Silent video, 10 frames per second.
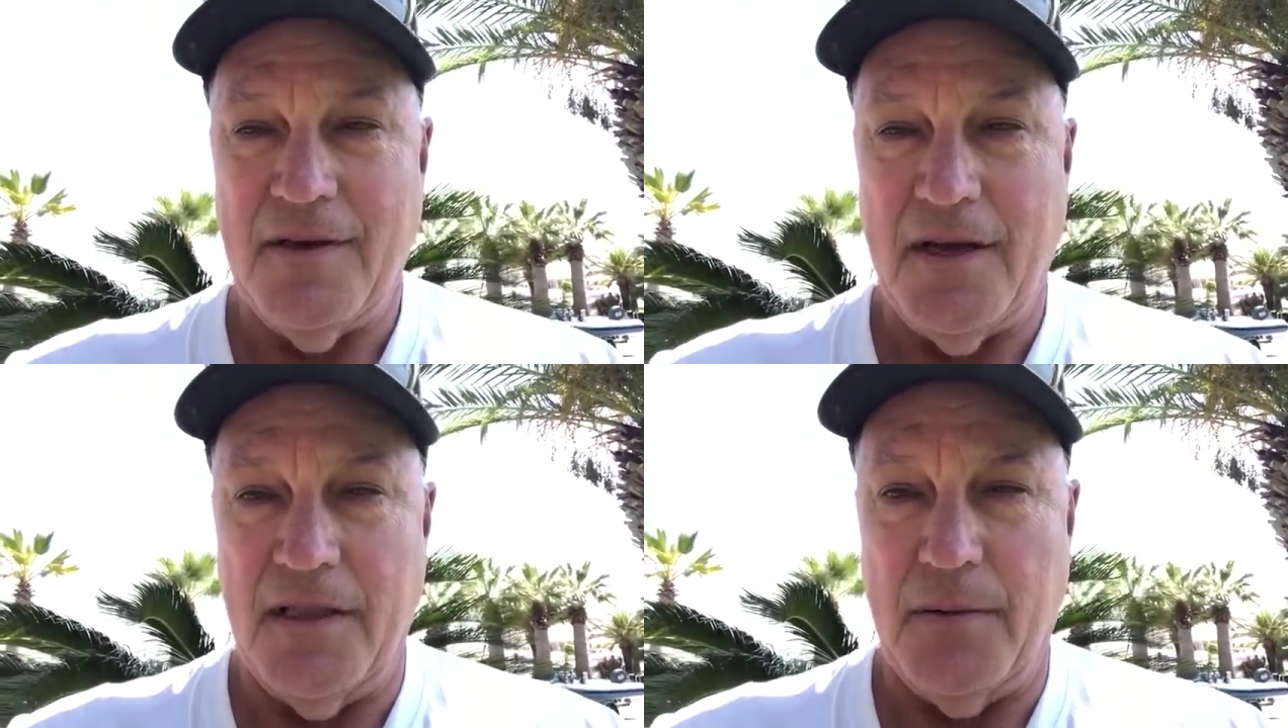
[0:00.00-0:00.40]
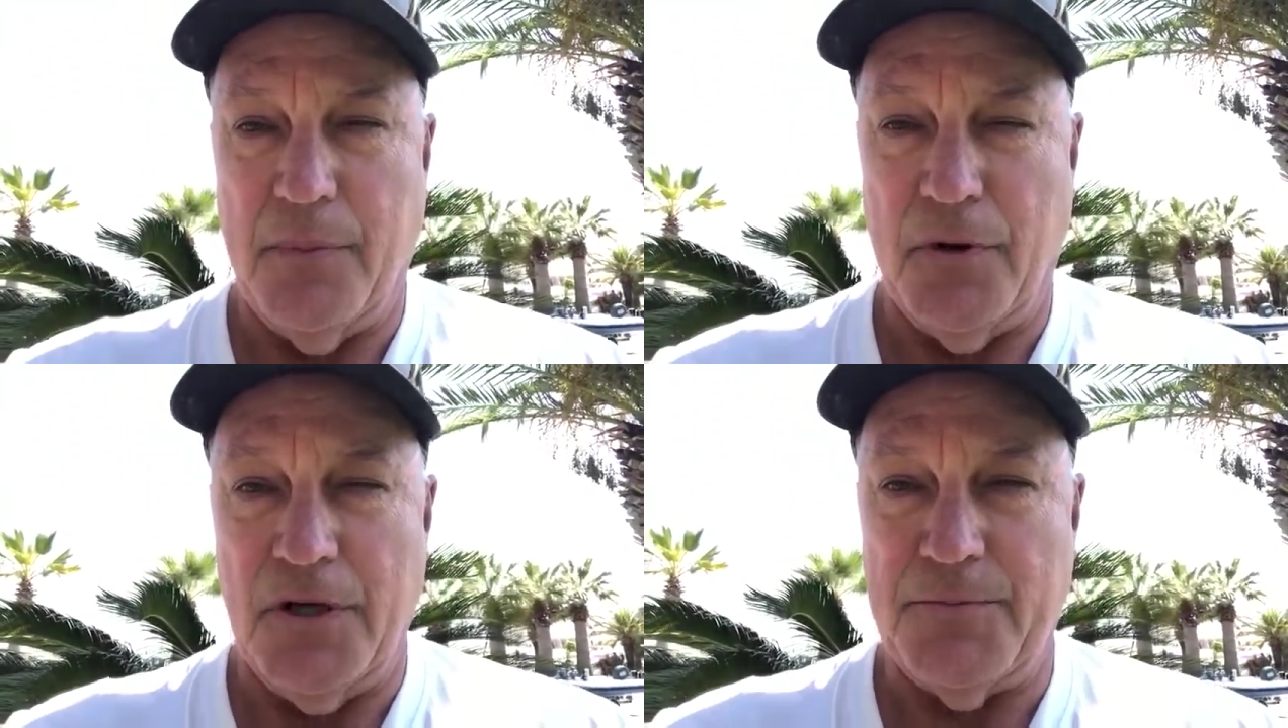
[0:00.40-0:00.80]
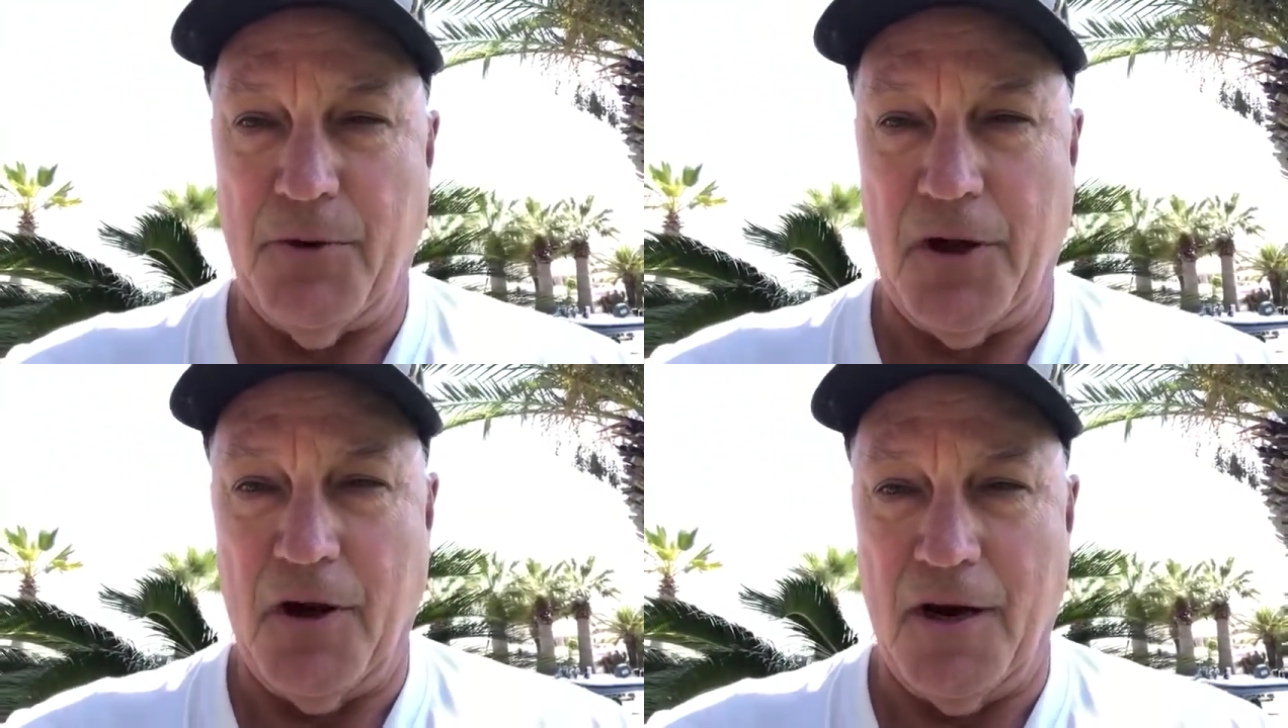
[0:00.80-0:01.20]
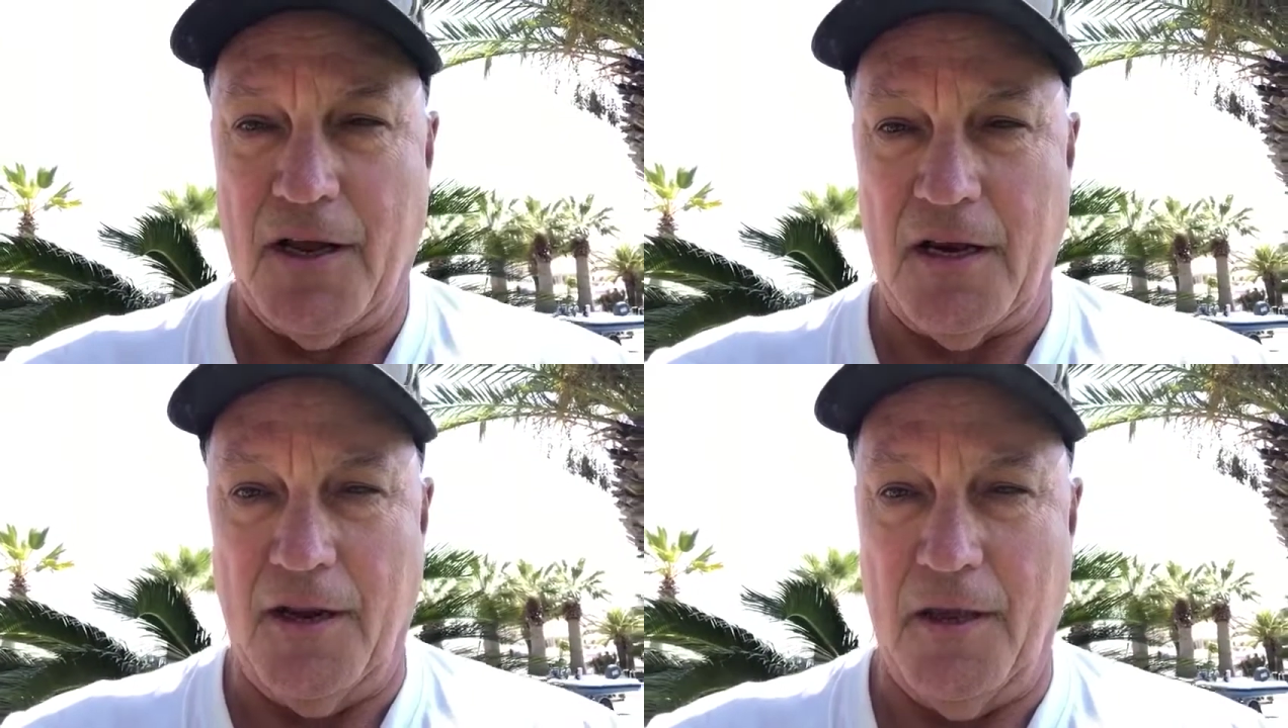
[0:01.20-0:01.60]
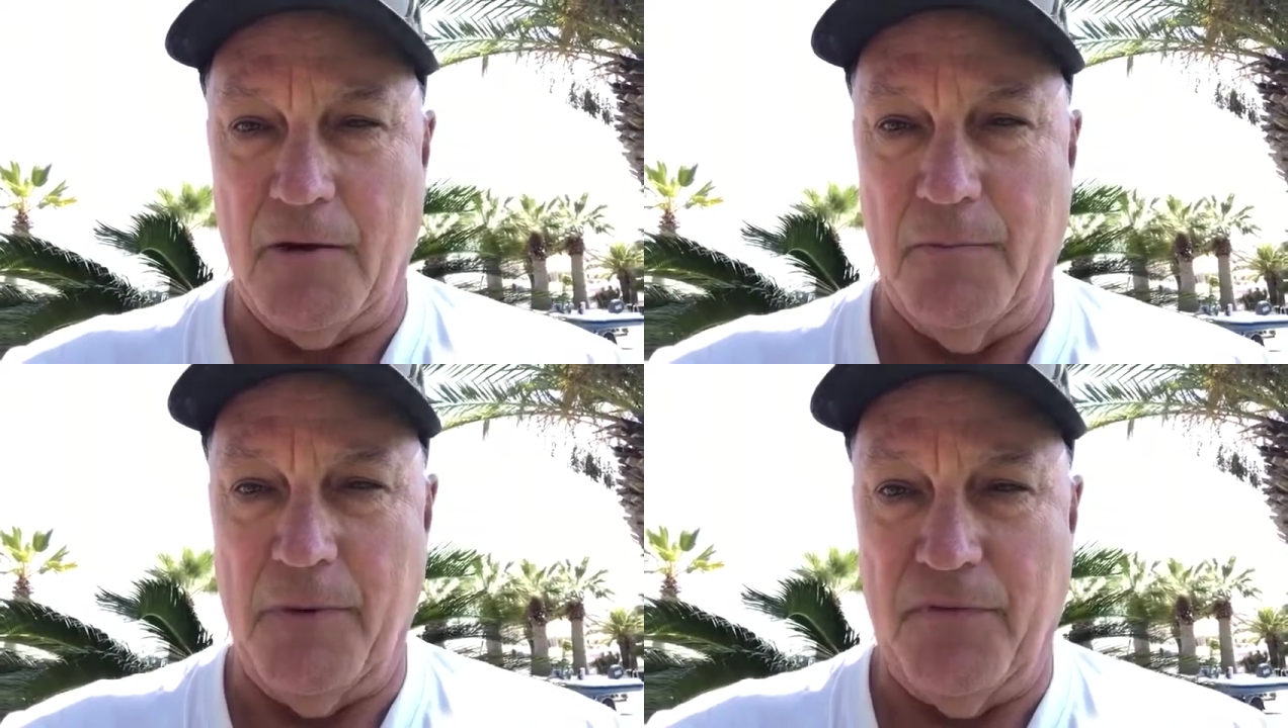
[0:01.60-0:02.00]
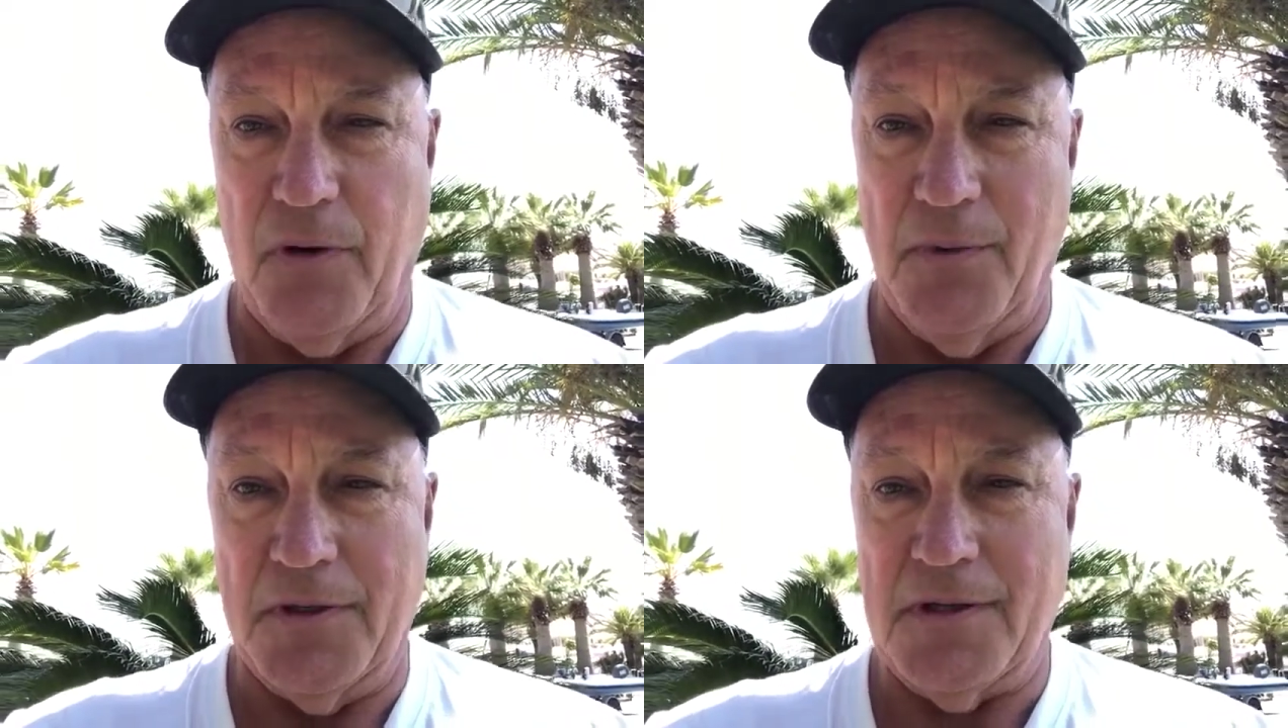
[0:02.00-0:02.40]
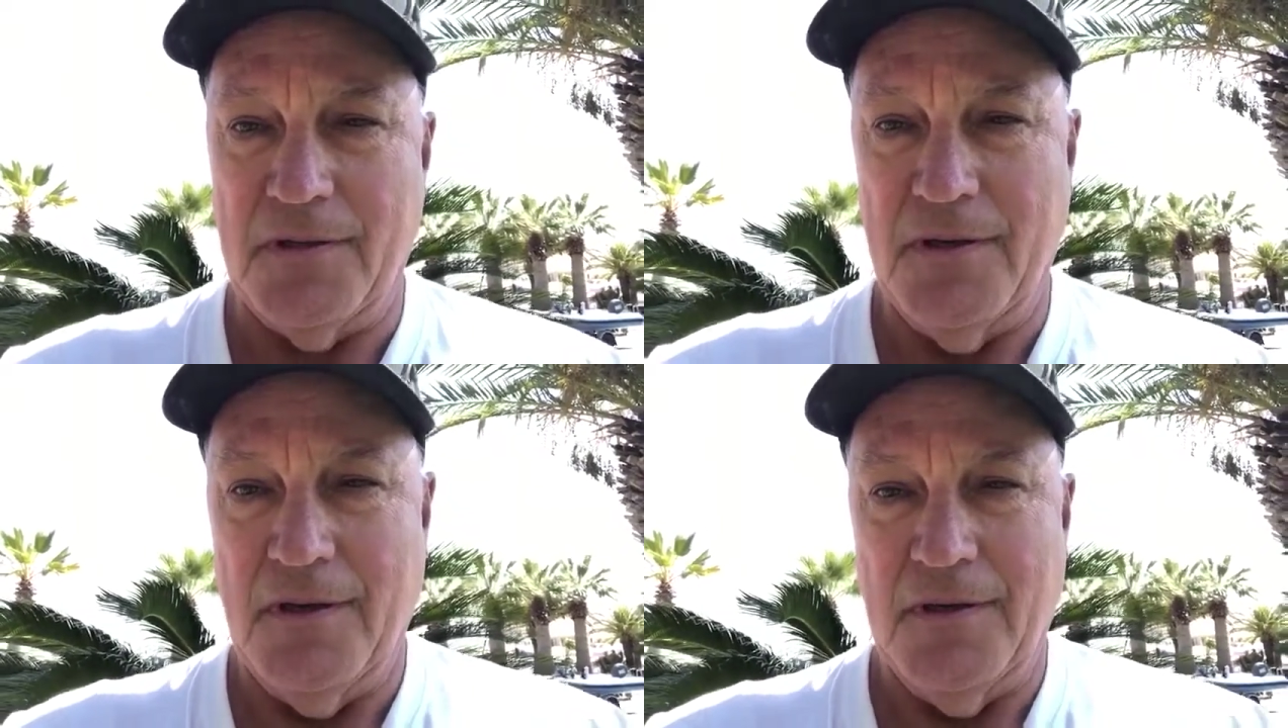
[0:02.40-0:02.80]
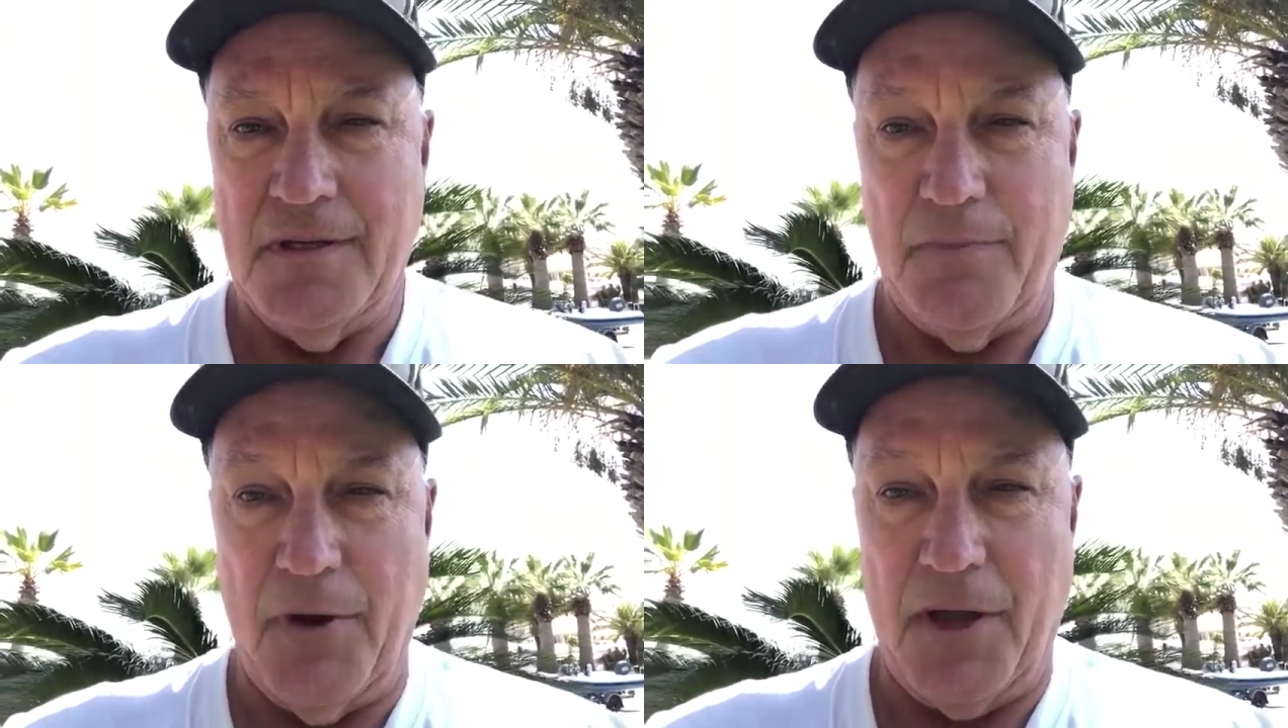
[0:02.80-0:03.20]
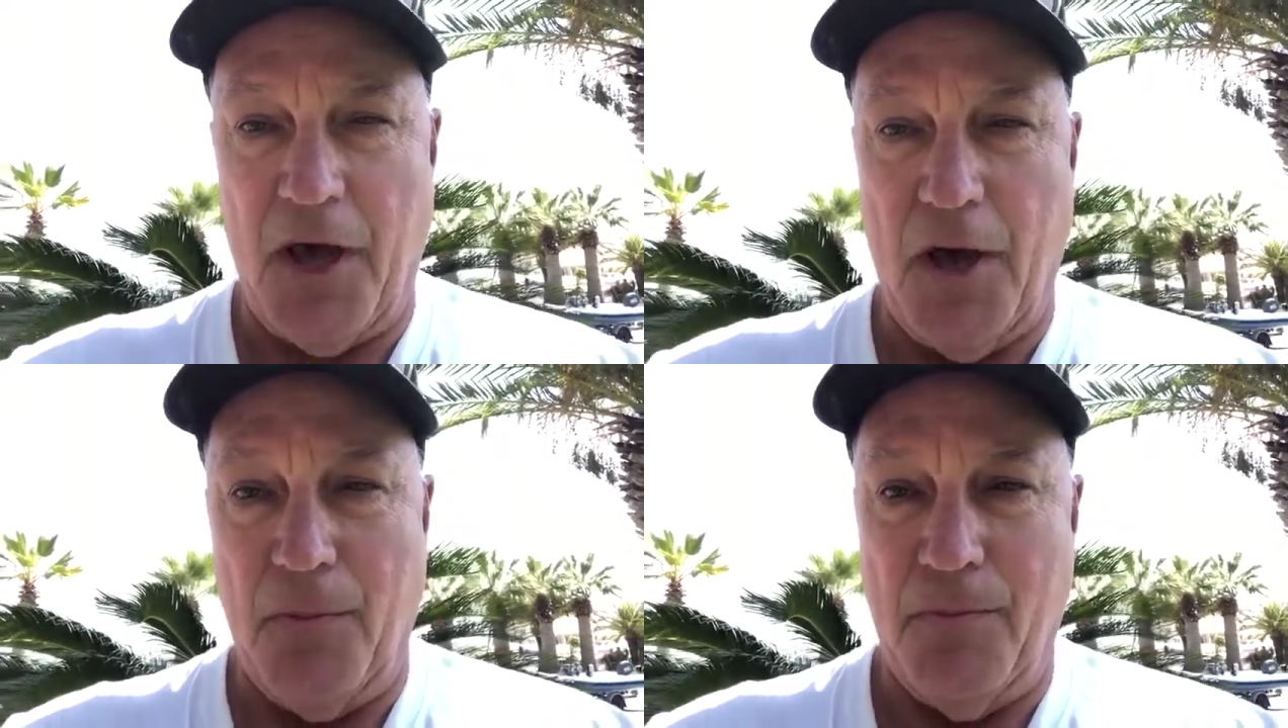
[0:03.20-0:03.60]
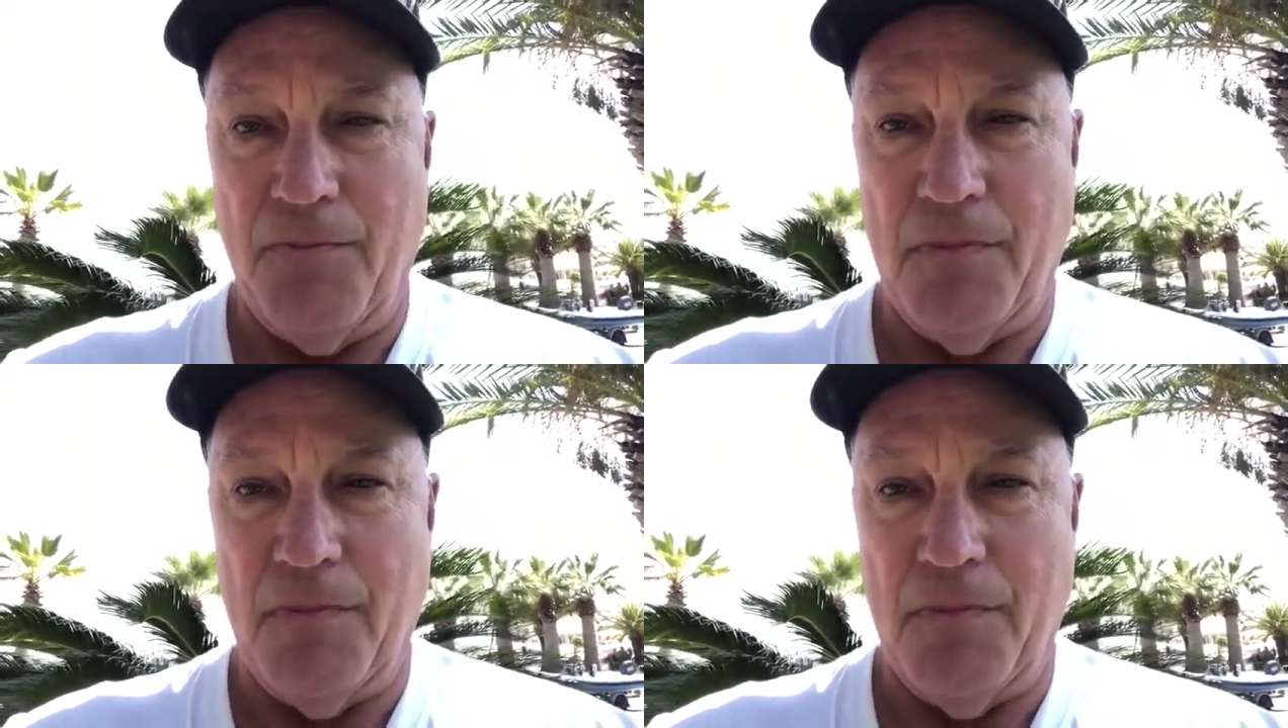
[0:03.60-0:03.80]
and the boys putting on a clinical performance to bring home